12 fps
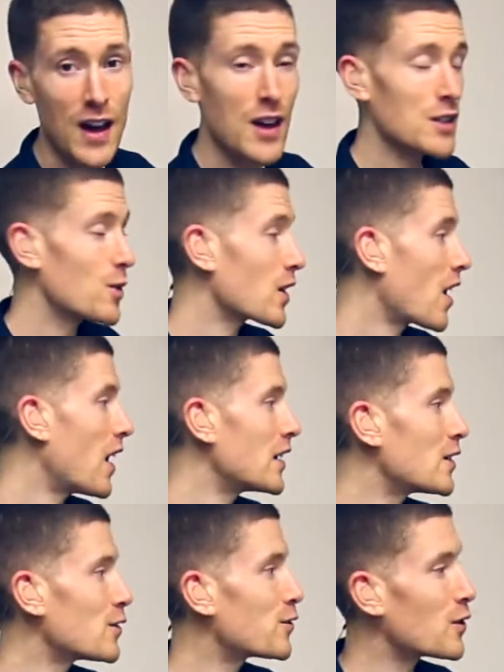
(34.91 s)
So a
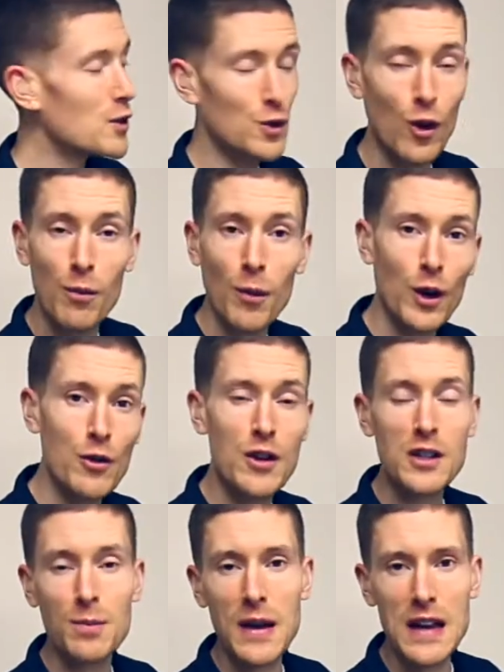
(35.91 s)
kind of sort of
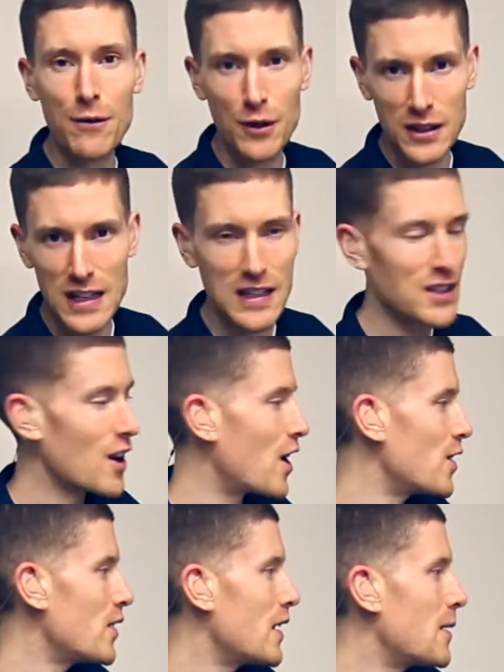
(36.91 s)
moderate speed for disco.